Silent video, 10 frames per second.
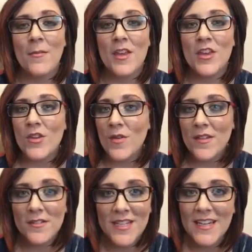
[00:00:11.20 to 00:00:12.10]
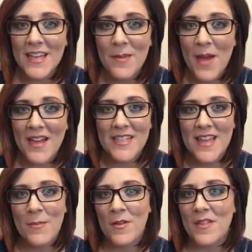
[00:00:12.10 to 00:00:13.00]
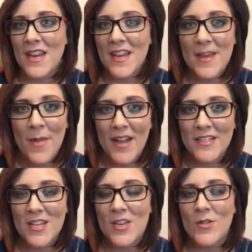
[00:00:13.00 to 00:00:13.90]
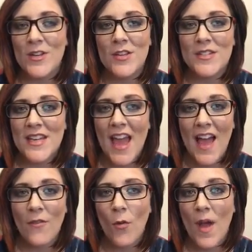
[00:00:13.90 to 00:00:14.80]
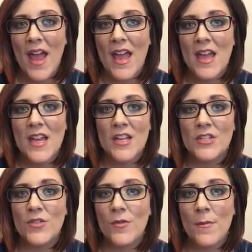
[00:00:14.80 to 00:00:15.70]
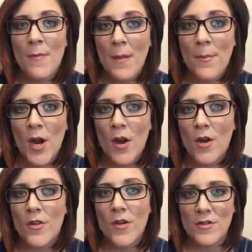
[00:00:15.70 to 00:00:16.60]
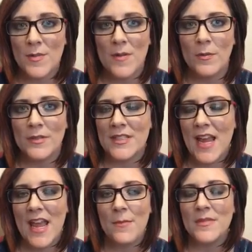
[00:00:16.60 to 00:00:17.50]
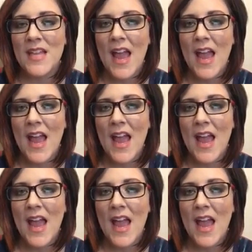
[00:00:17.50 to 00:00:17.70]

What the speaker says: you either didn't get back to them or they didn't get back to you, and you didn't have a way to remember those people's names,